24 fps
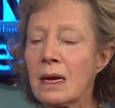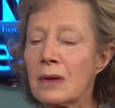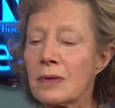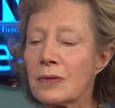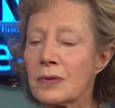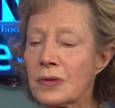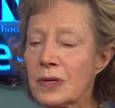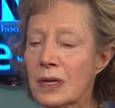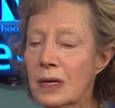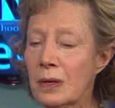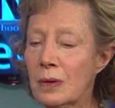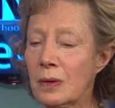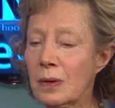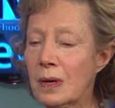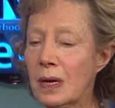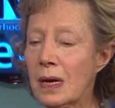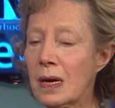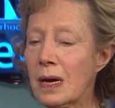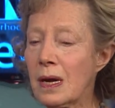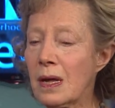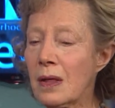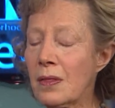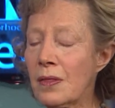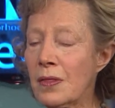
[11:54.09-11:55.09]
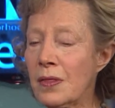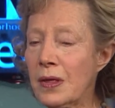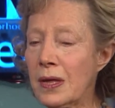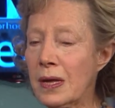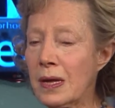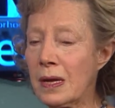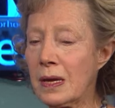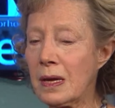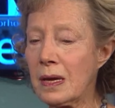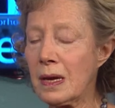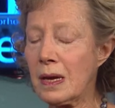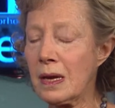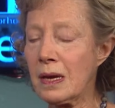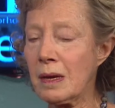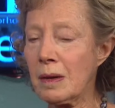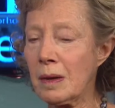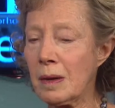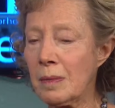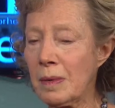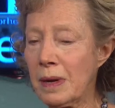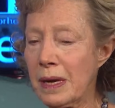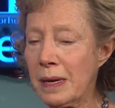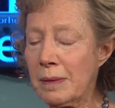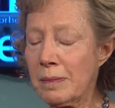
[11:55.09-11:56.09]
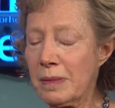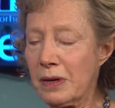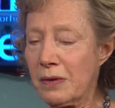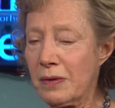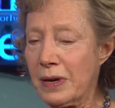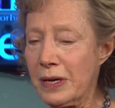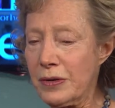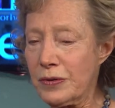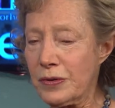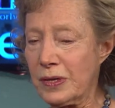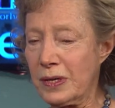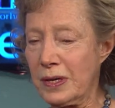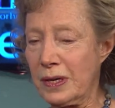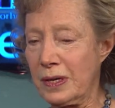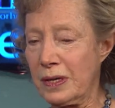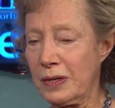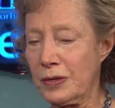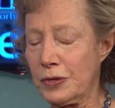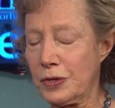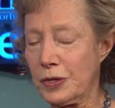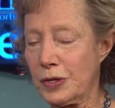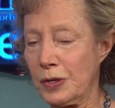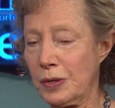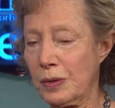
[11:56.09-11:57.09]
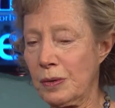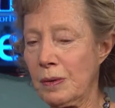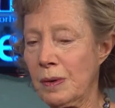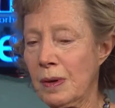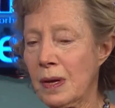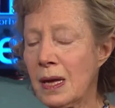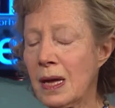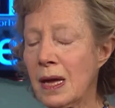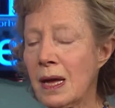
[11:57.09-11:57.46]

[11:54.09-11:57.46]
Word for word: So the uh, immigration issue,